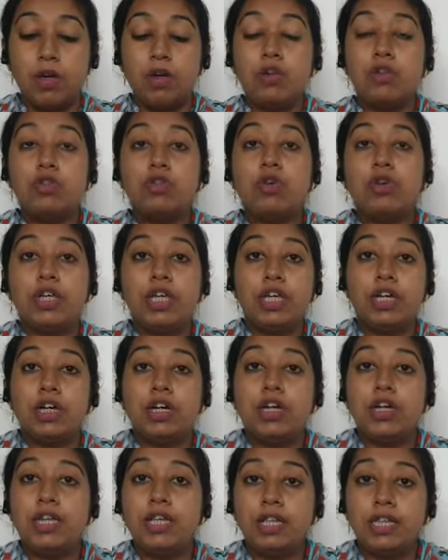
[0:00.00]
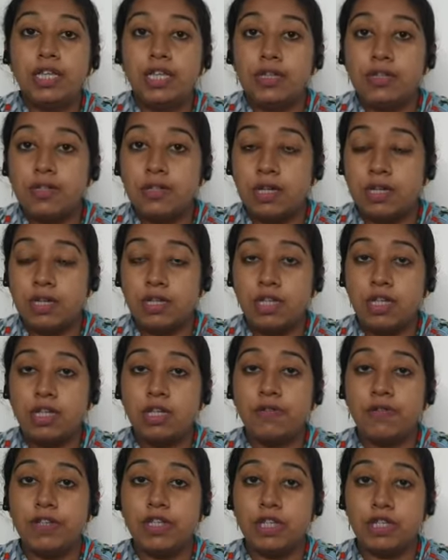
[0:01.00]
So here in these three sentences,
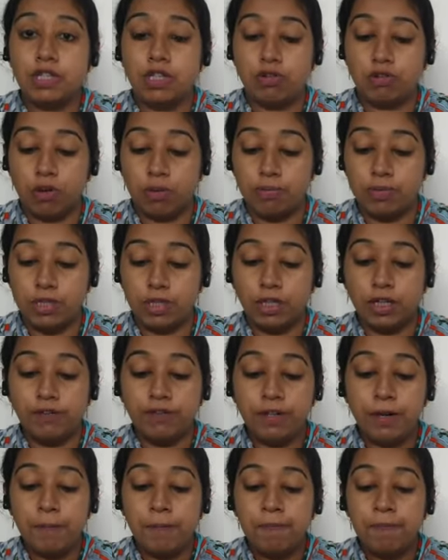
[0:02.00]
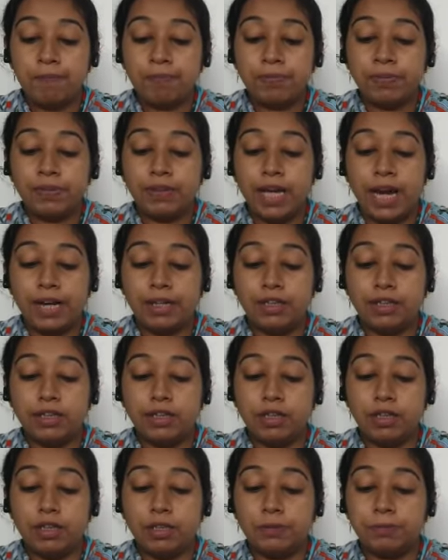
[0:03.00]
we just now observed that
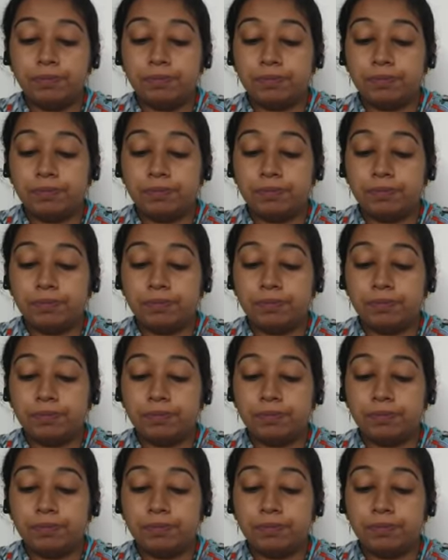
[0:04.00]
the